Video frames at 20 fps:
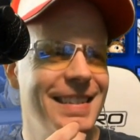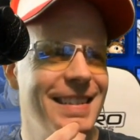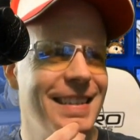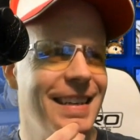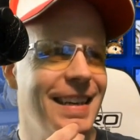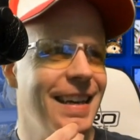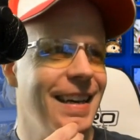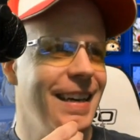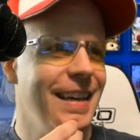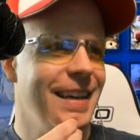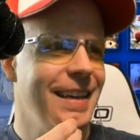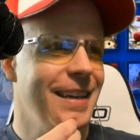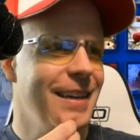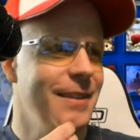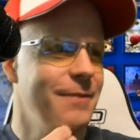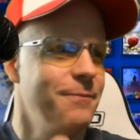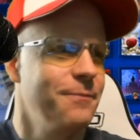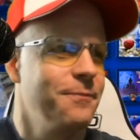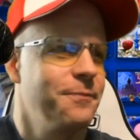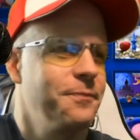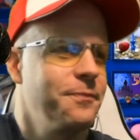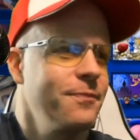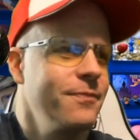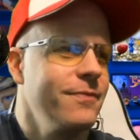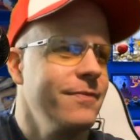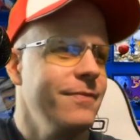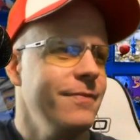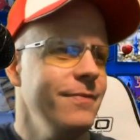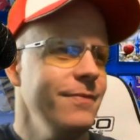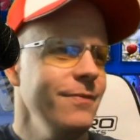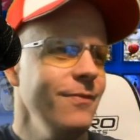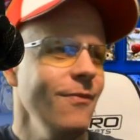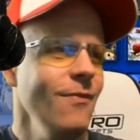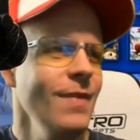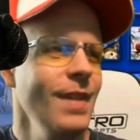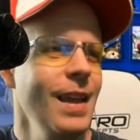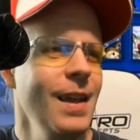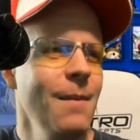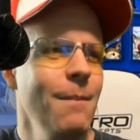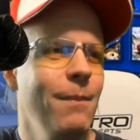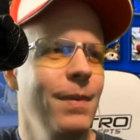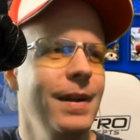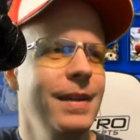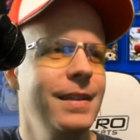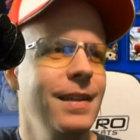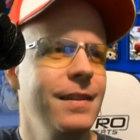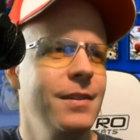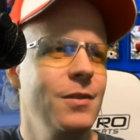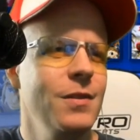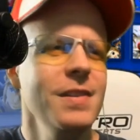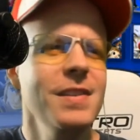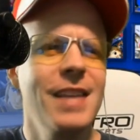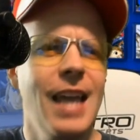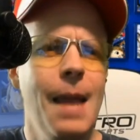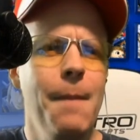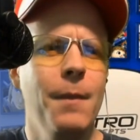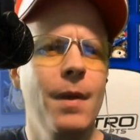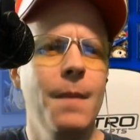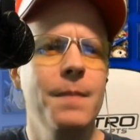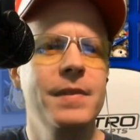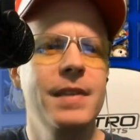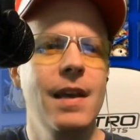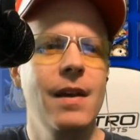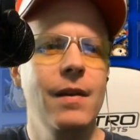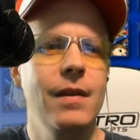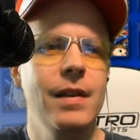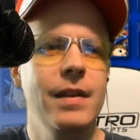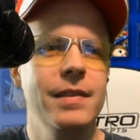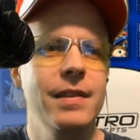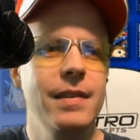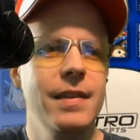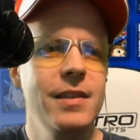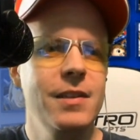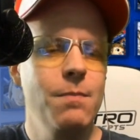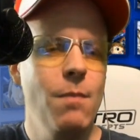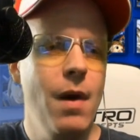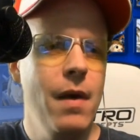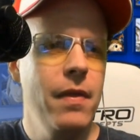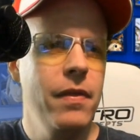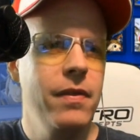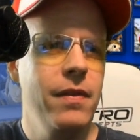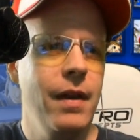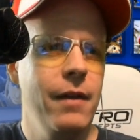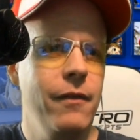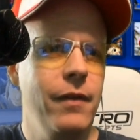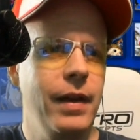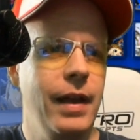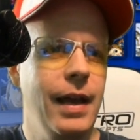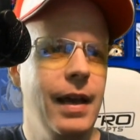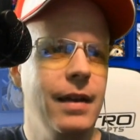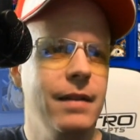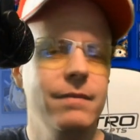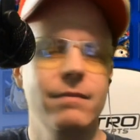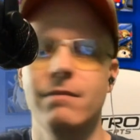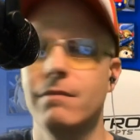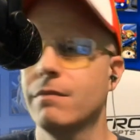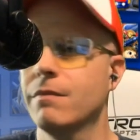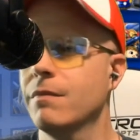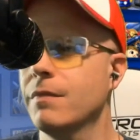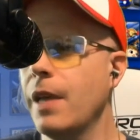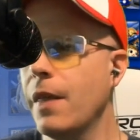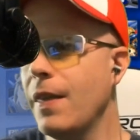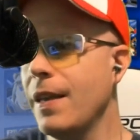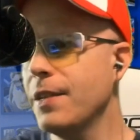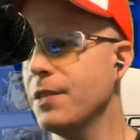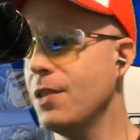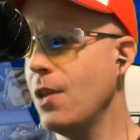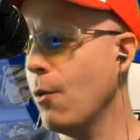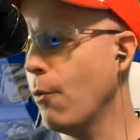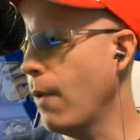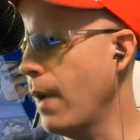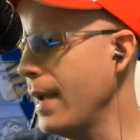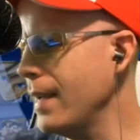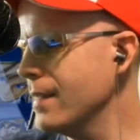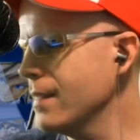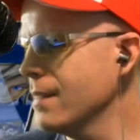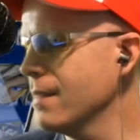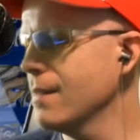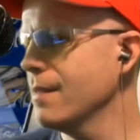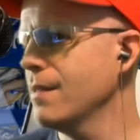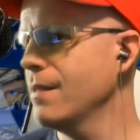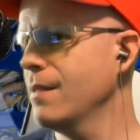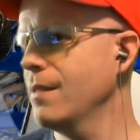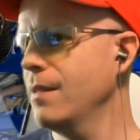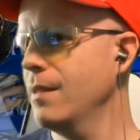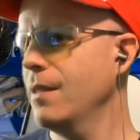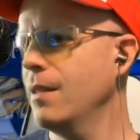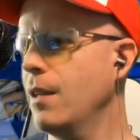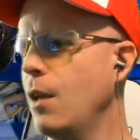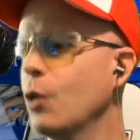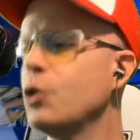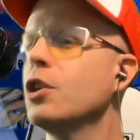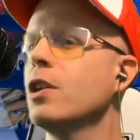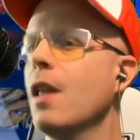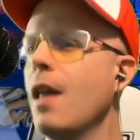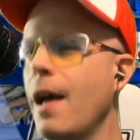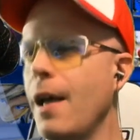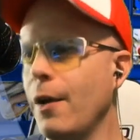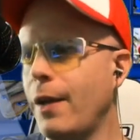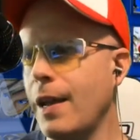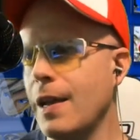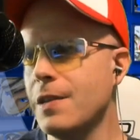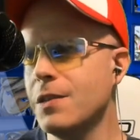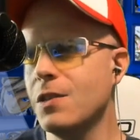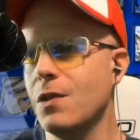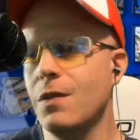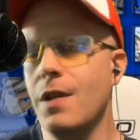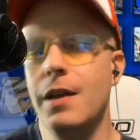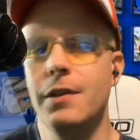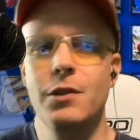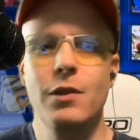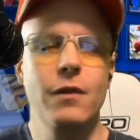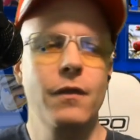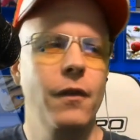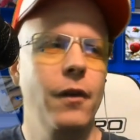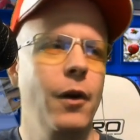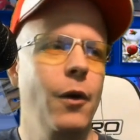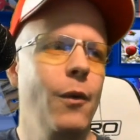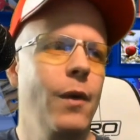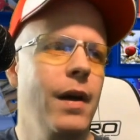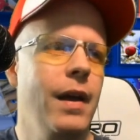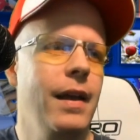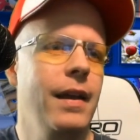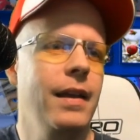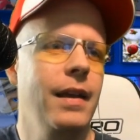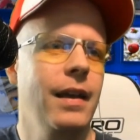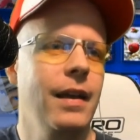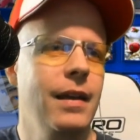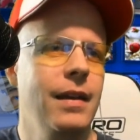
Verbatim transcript: yeah. But uh, so this game comes out. Is it this month? I forget. I think so, right? Well, Oh, July. okay, so not too far like away. July